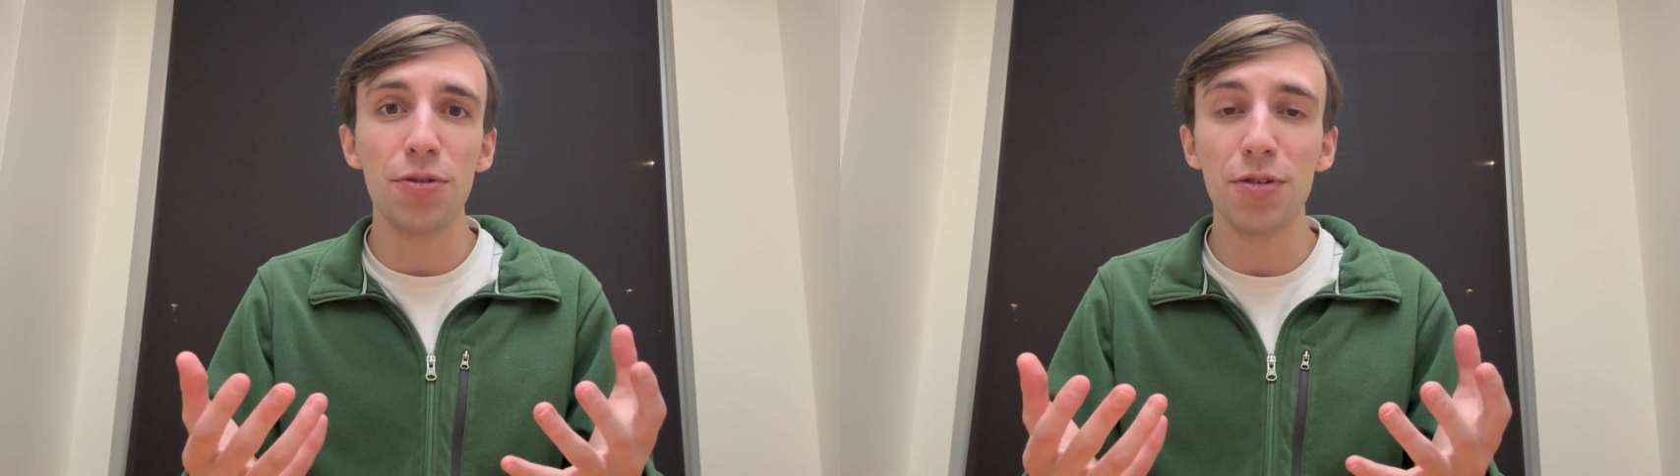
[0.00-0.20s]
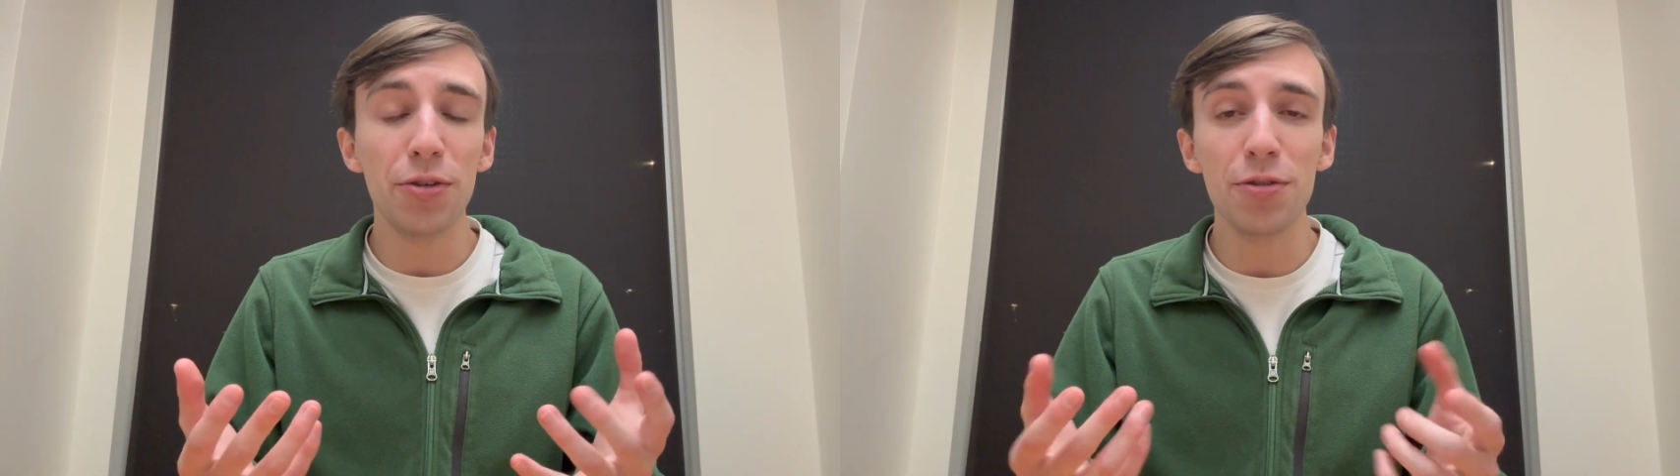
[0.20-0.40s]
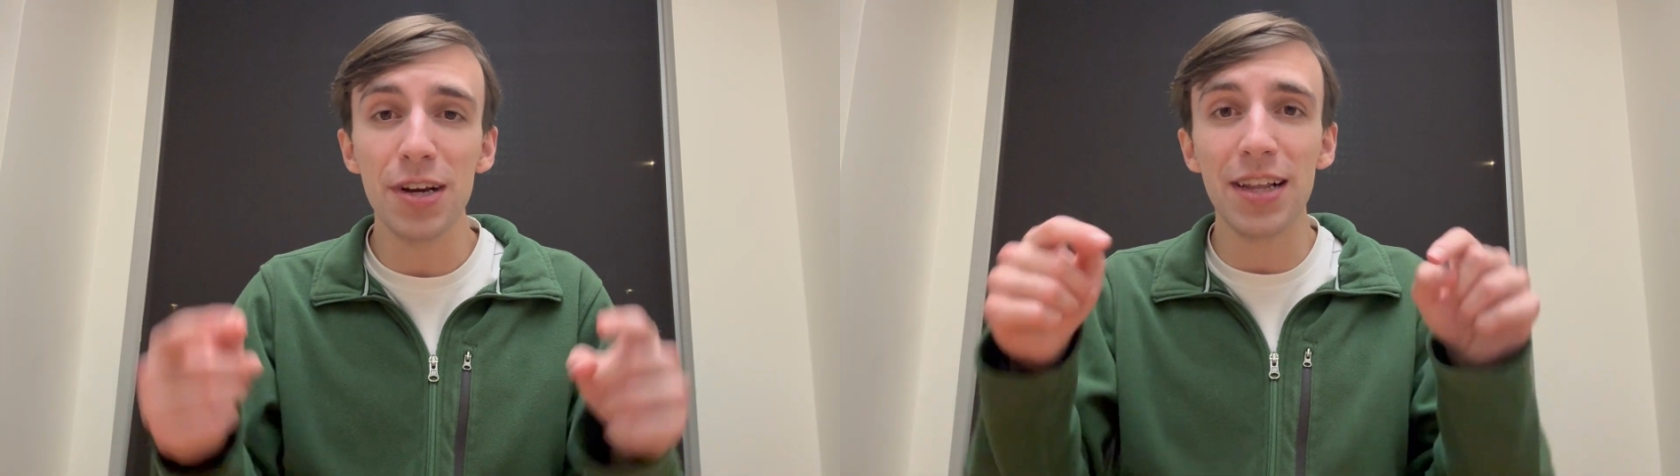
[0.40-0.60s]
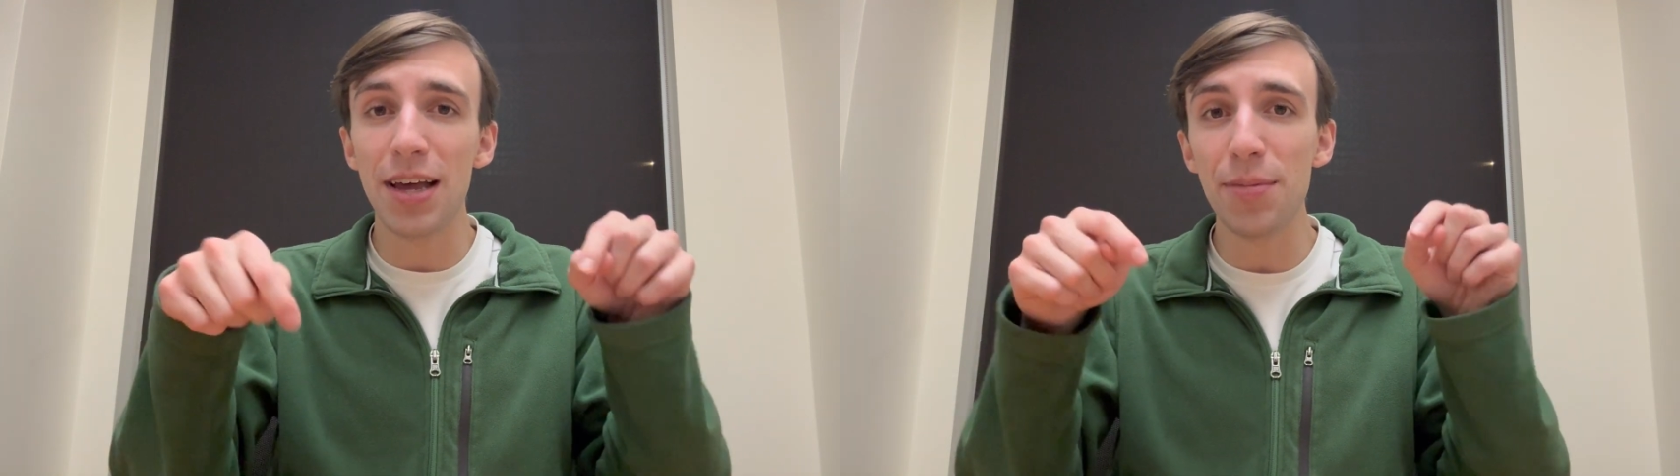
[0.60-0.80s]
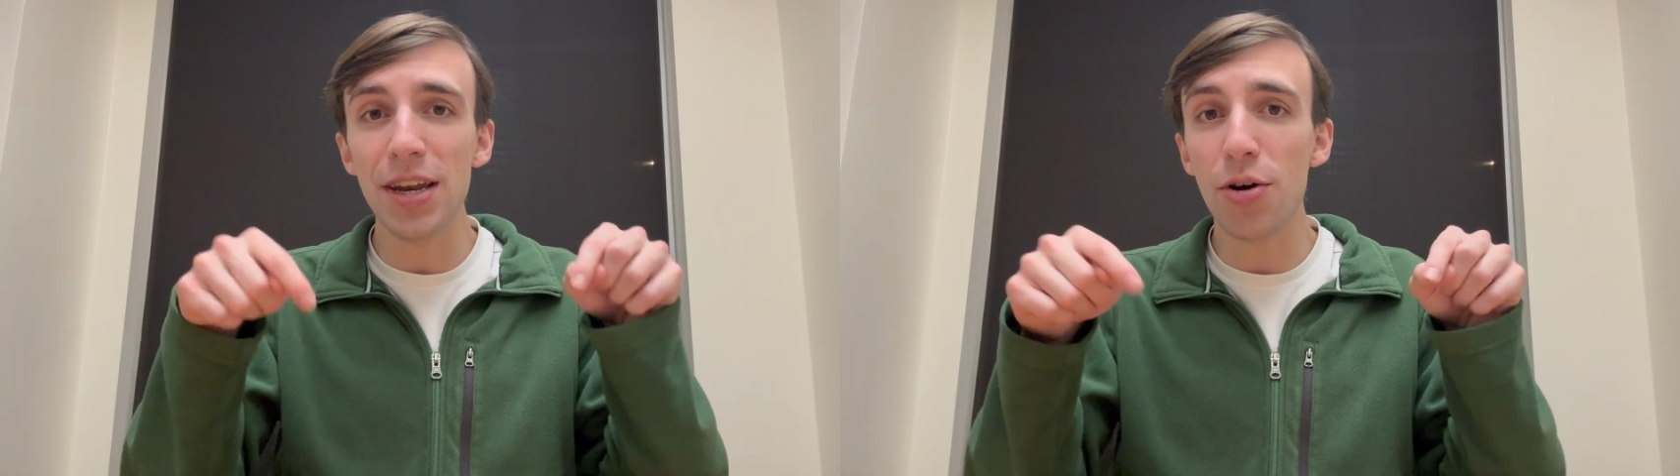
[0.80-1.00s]
feel free to let
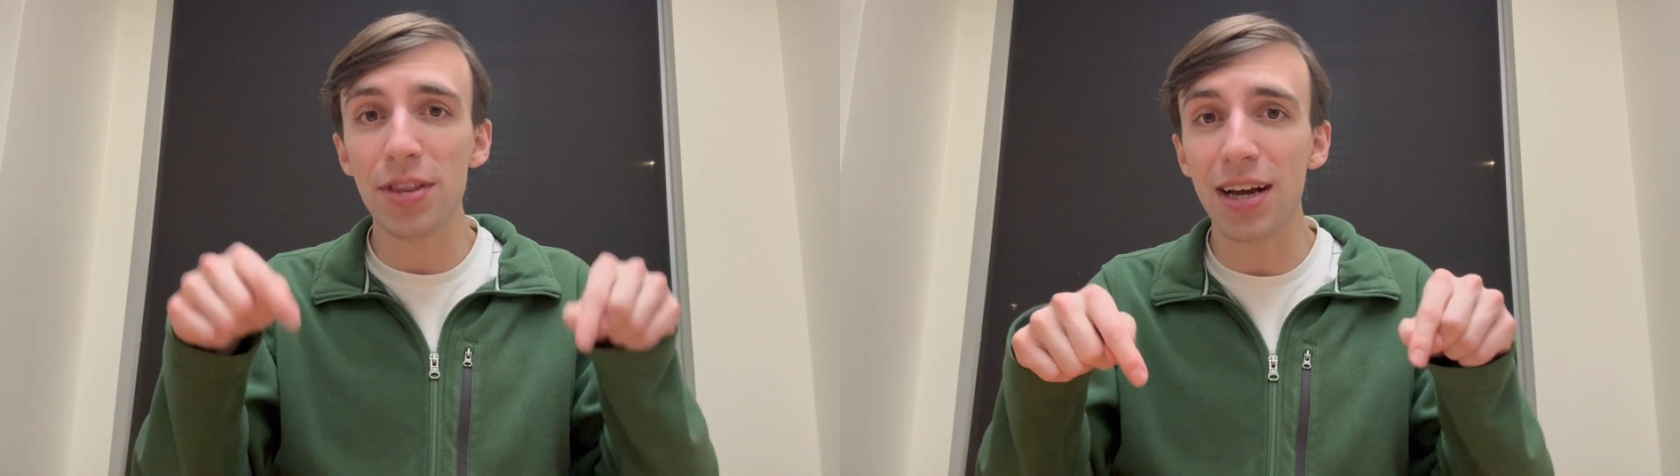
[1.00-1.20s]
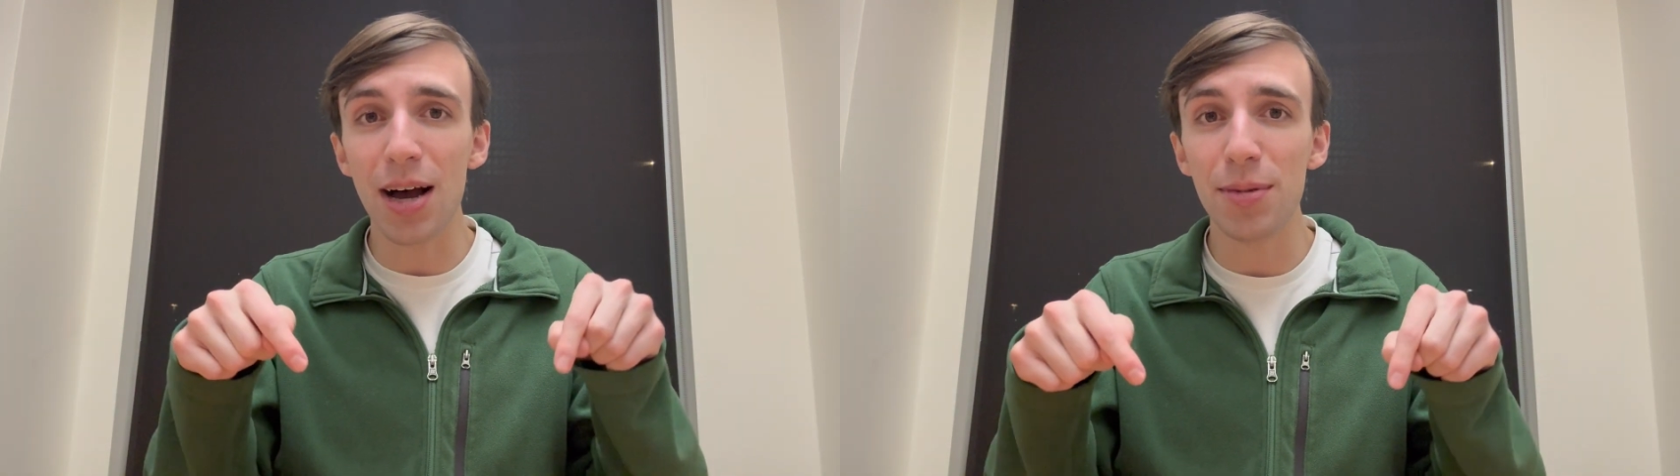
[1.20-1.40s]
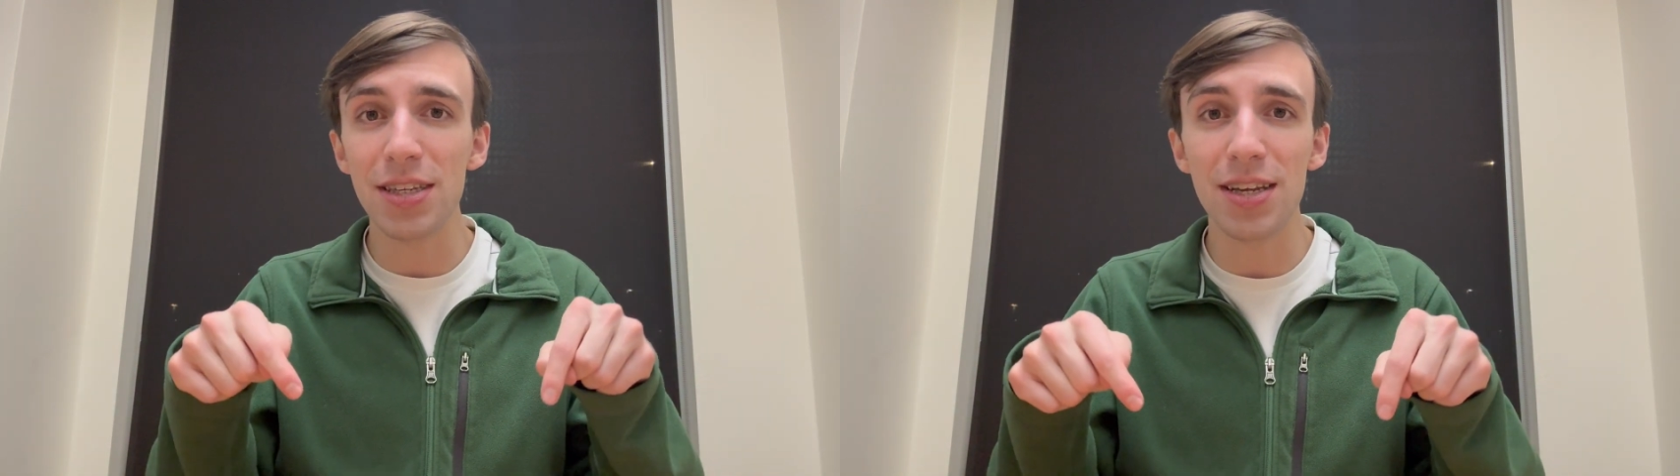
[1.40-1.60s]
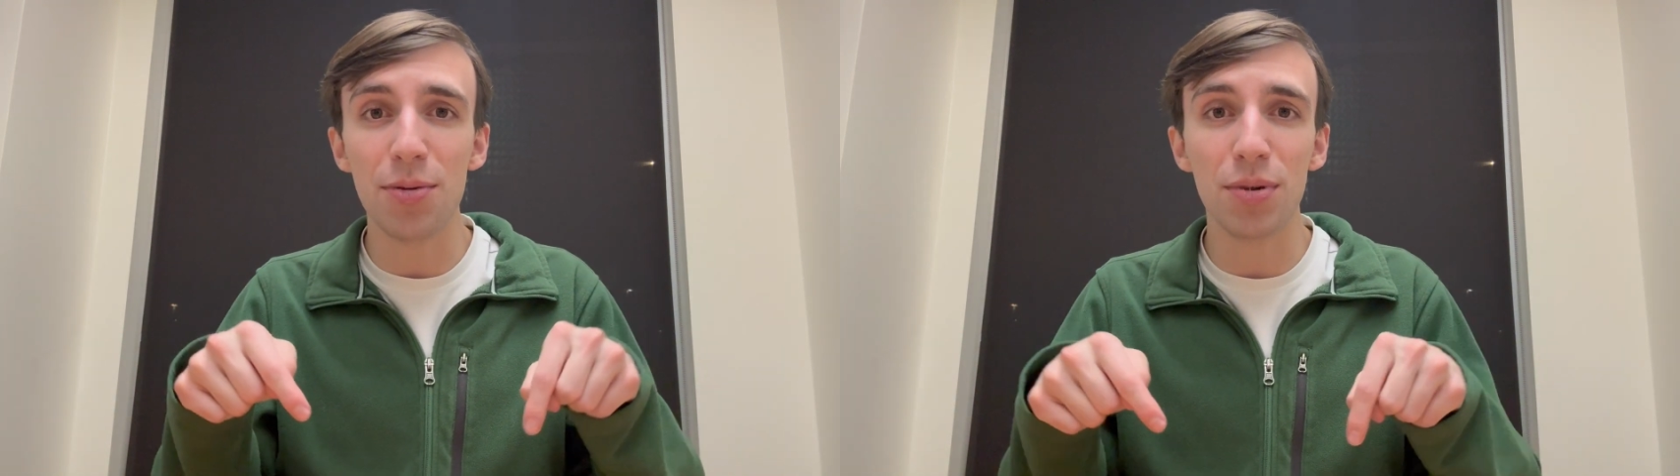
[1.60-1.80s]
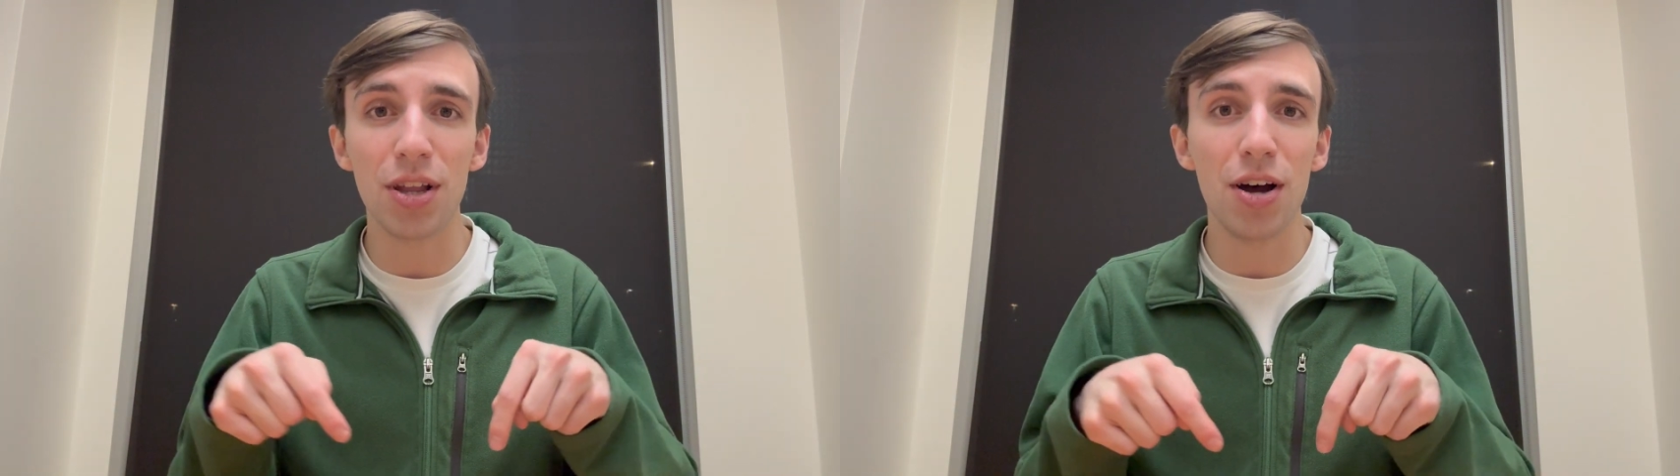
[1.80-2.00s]
me know in the comments down
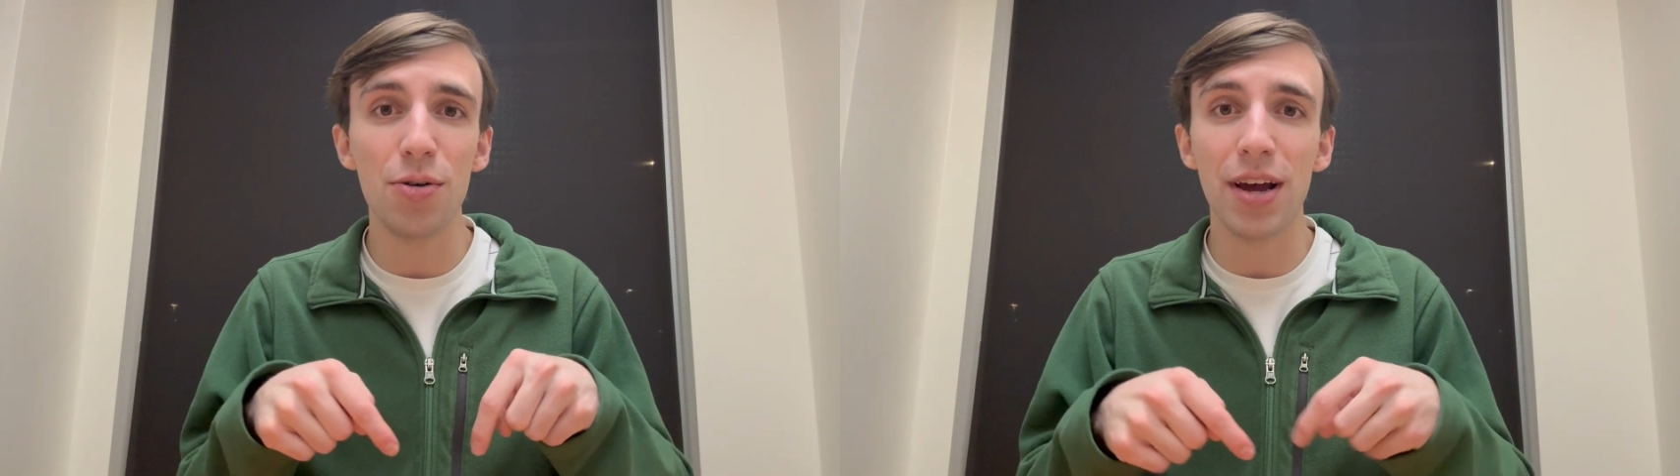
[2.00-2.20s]
below,